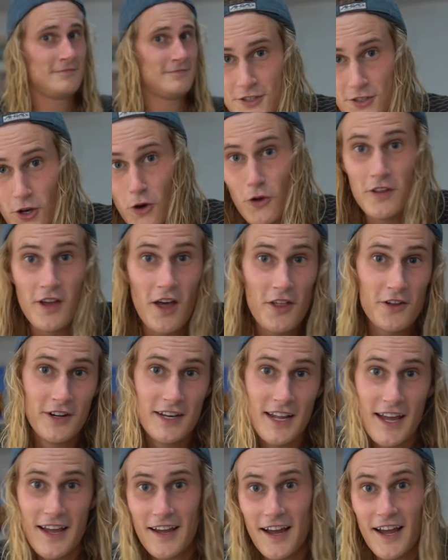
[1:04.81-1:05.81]
So the other
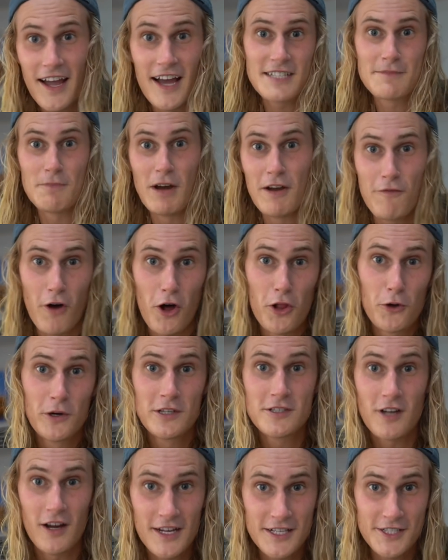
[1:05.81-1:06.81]
day I asked my
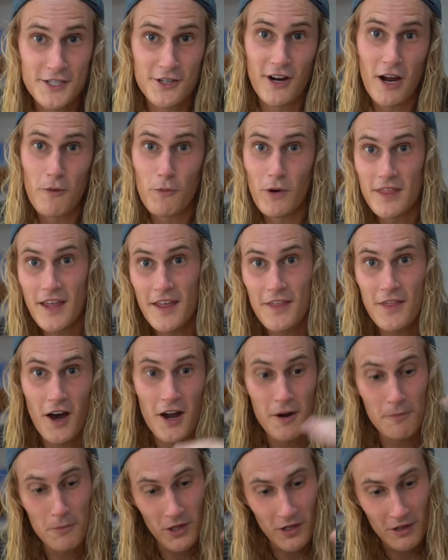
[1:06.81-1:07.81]
followers on Instagram what they
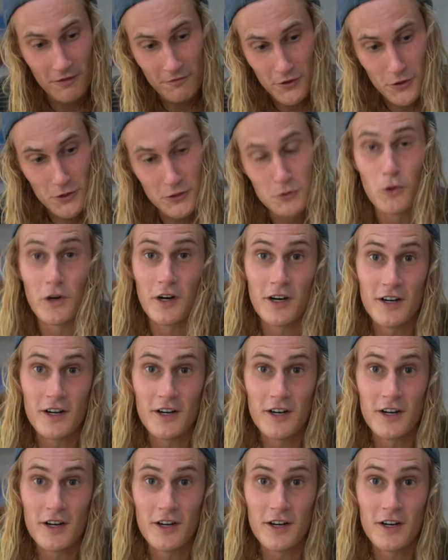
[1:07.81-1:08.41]
thought 1 million views will